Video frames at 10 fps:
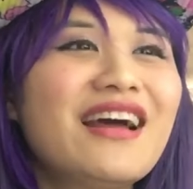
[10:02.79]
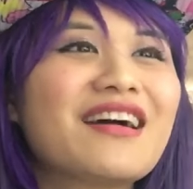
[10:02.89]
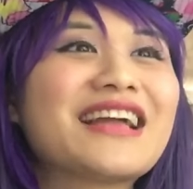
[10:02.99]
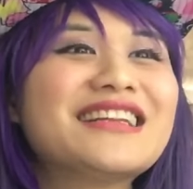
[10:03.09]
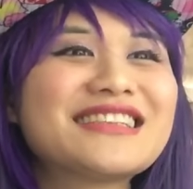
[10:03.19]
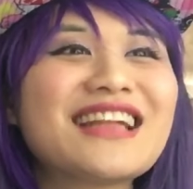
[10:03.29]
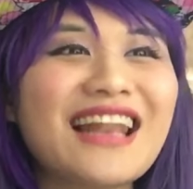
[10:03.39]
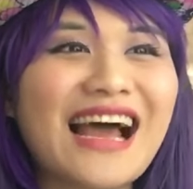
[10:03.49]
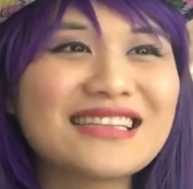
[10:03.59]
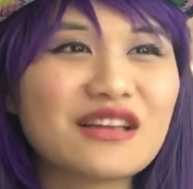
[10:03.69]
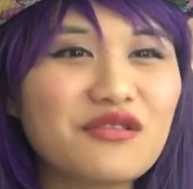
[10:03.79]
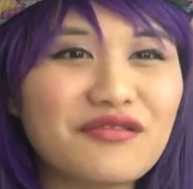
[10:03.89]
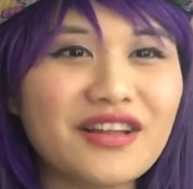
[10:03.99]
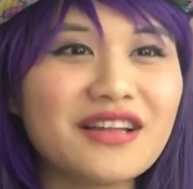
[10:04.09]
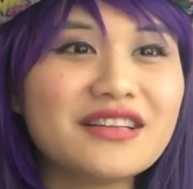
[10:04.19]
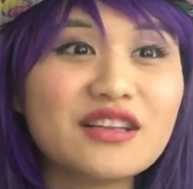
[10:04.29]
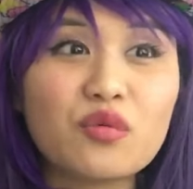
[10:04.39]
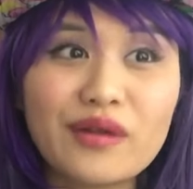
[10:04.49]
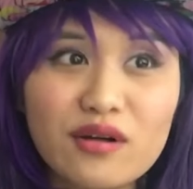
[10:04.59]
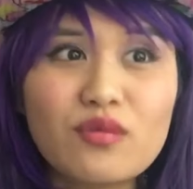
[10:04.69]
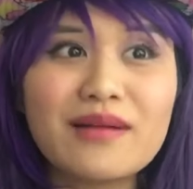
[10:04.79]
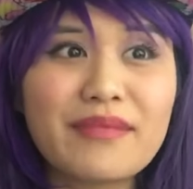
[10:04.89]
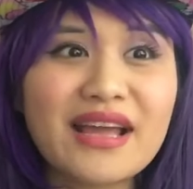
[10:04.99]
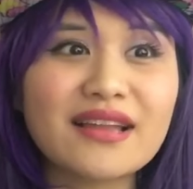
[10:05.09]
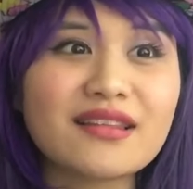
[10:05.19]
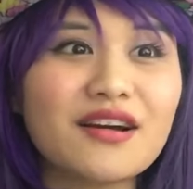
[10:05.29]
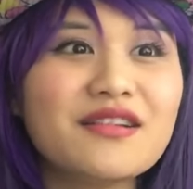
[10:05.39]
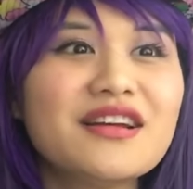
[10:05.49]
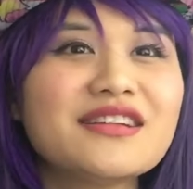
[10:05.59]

Okay, this is the last Luffy. Did the real one make it, though?